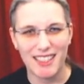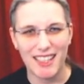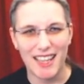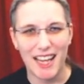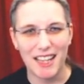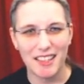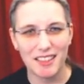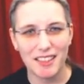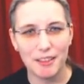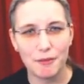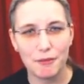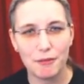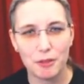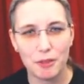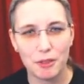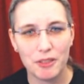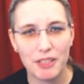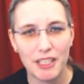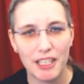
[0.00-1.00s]
asking
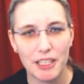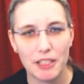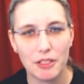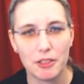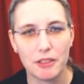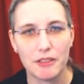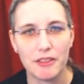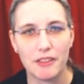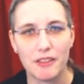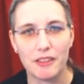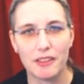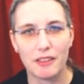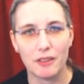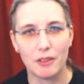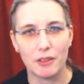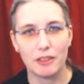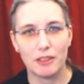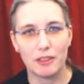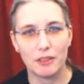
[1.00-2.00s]
for donations
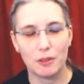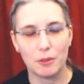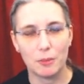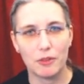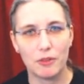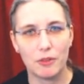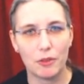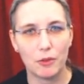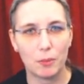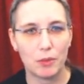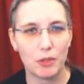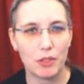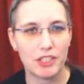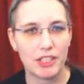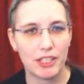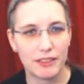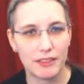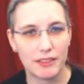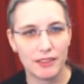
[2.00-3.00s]
on an open source
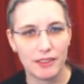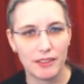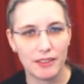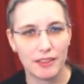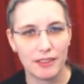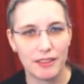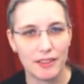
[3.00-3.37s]
project uh,